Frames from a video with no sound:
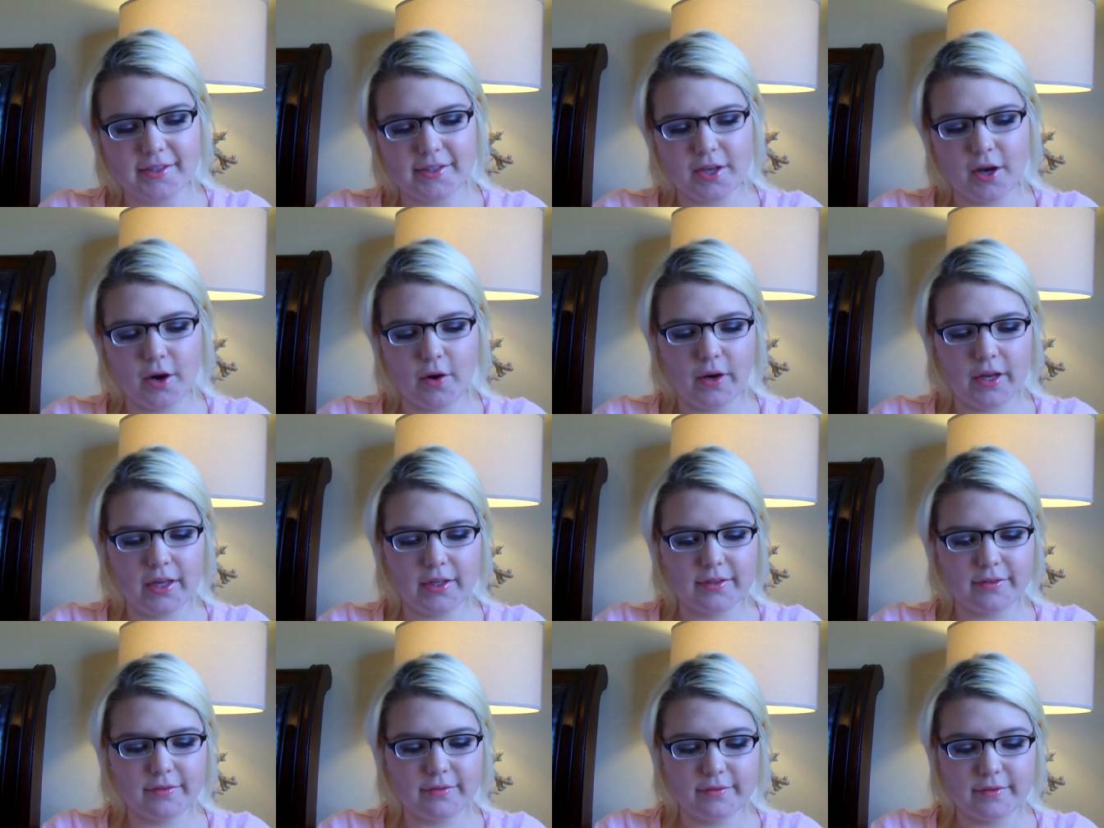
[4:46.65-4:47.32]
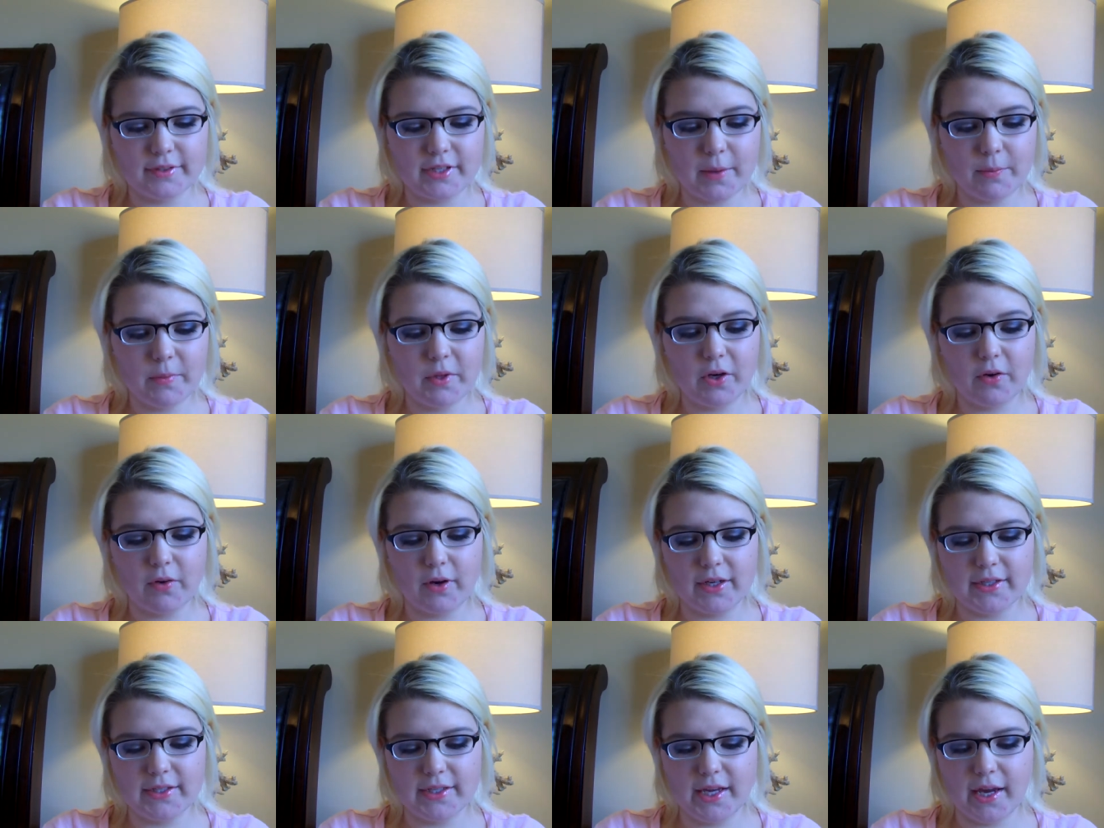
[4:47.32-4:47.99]
so it something
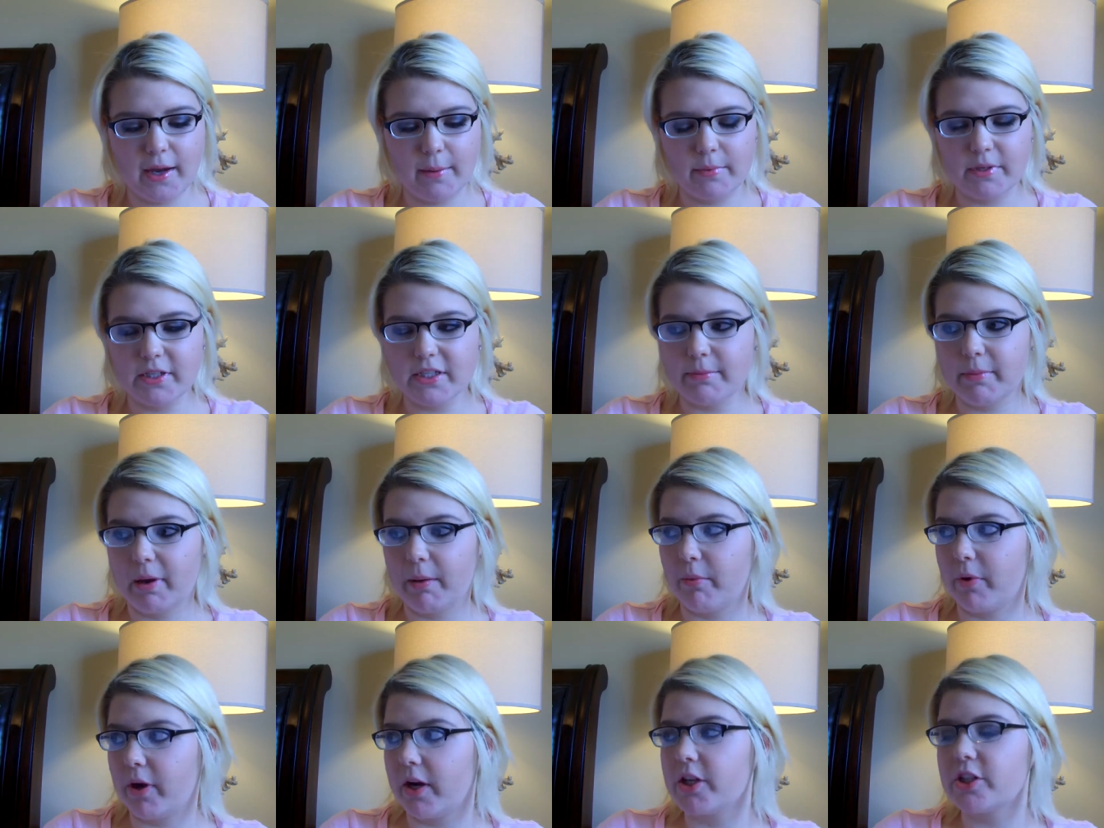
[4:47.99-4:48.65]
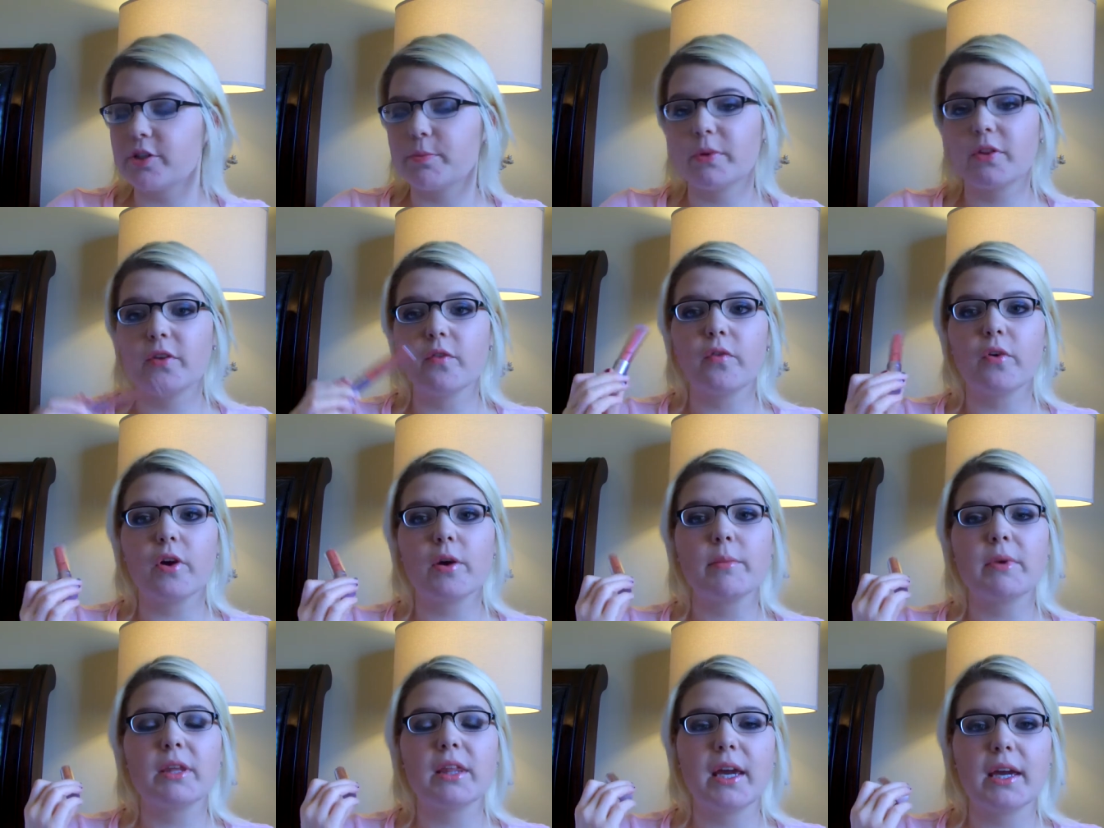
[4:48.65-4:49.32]
crazy happened to my brush but the
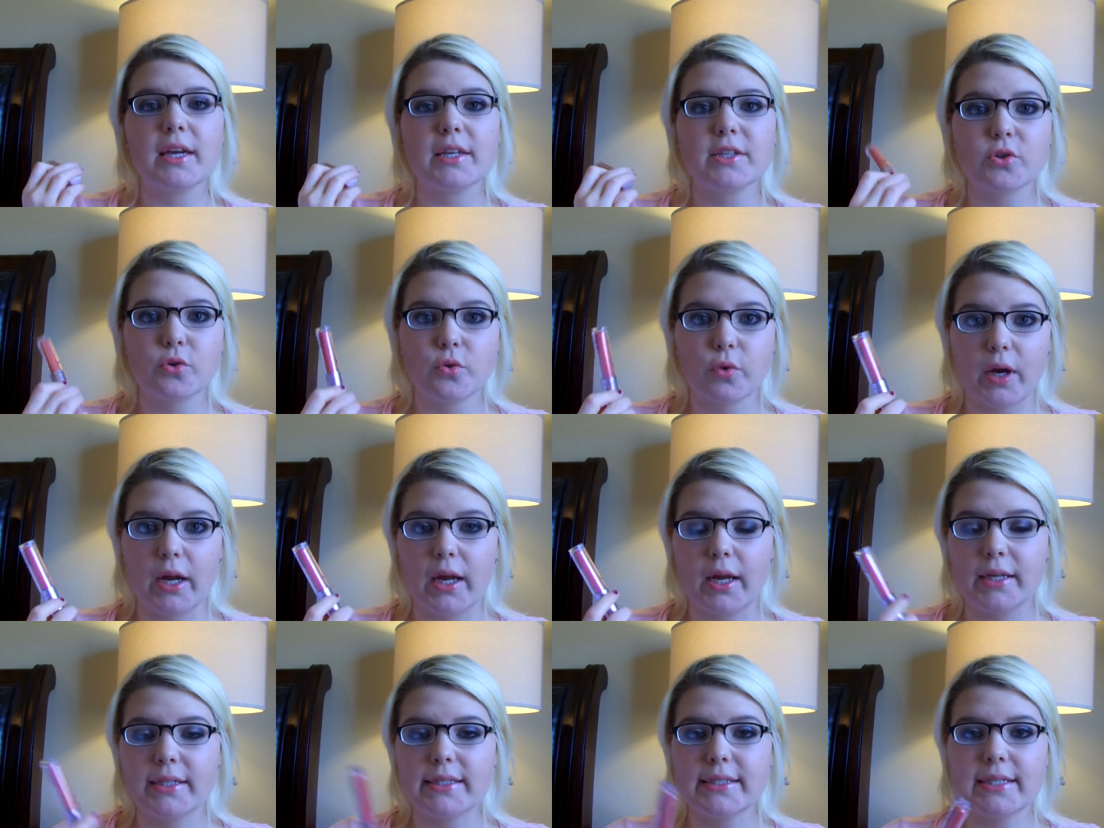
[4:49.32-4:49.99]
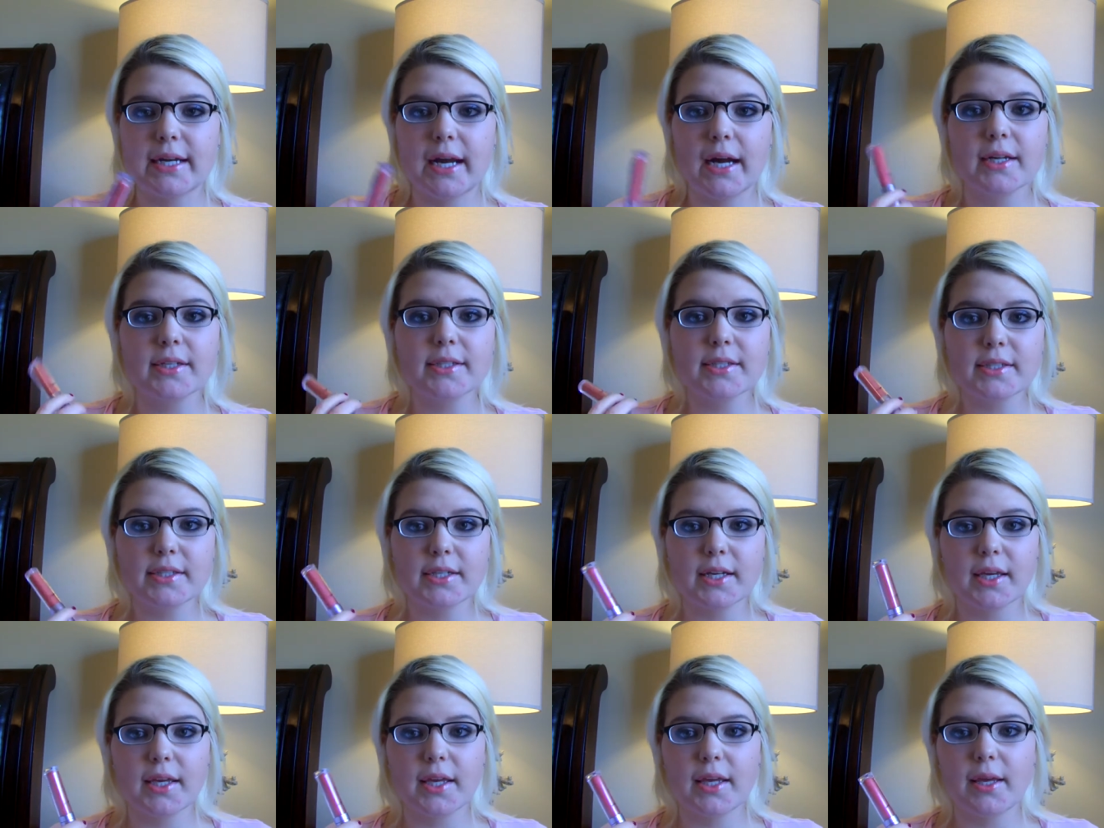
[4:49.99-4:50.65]
formula is great it's not
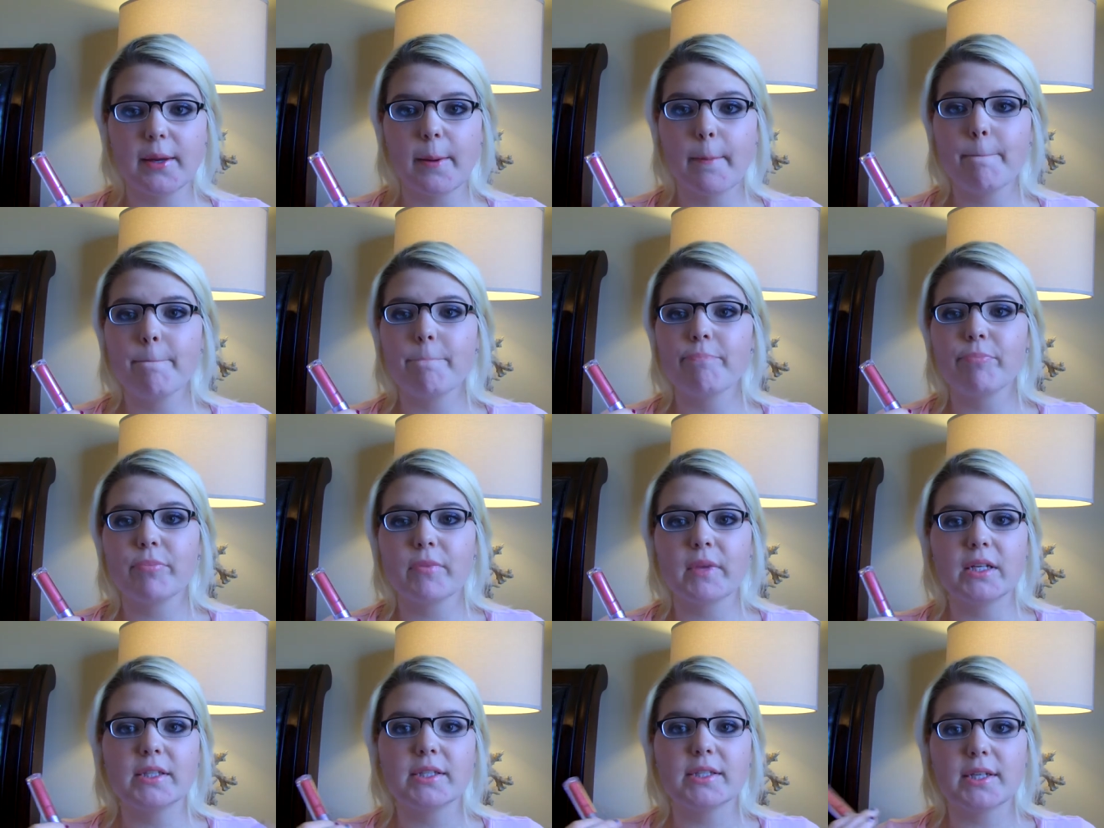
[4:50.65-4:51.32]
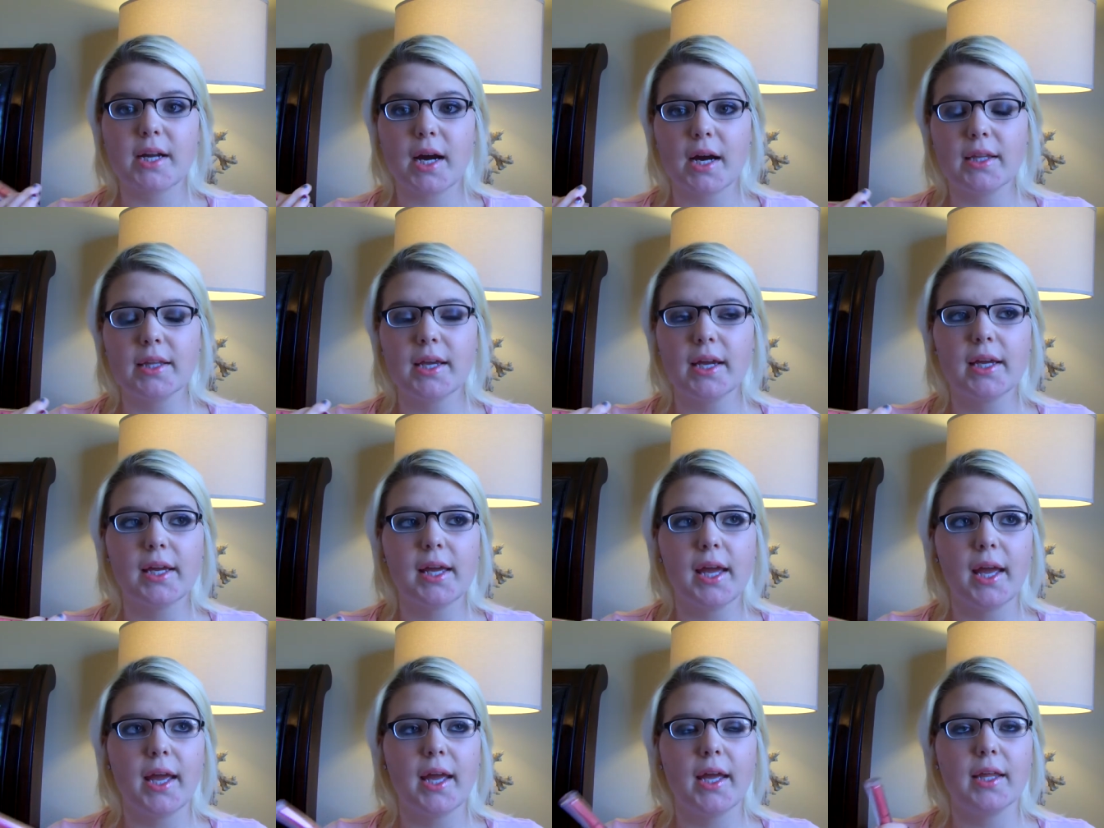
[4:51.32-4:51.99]
sticky it's not
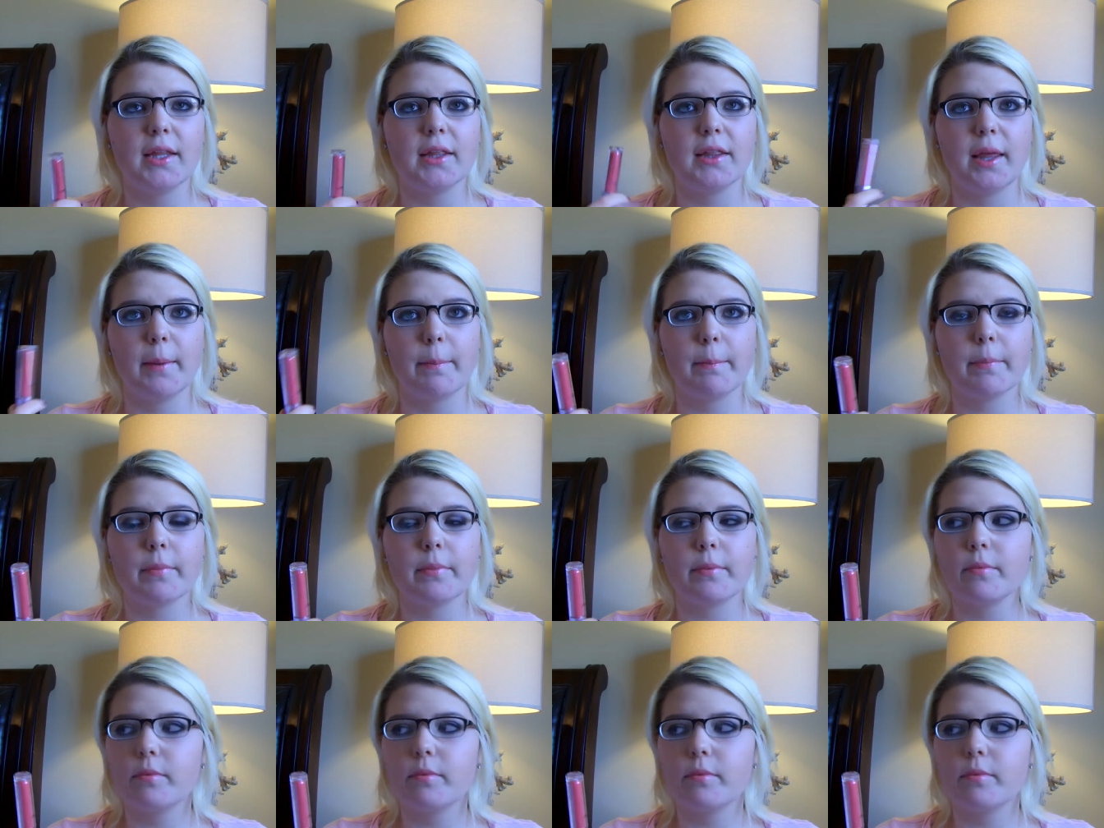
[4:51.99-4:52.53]
like a lip